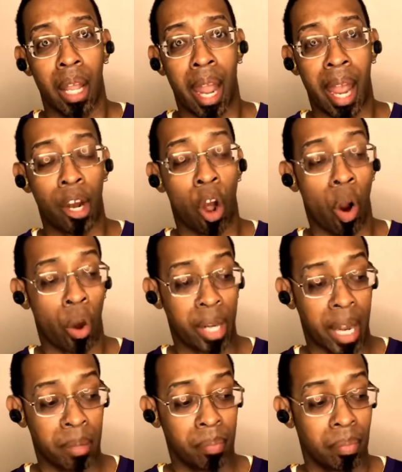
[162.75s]
and
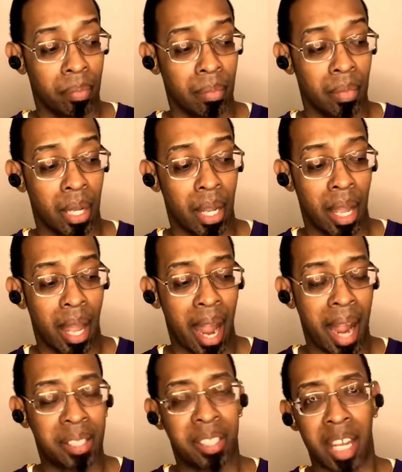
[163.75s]
Harden.
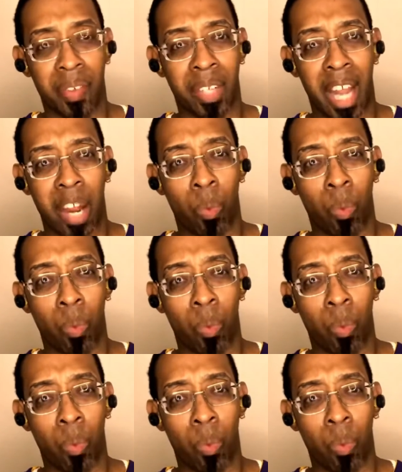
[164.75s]
And Stephen A.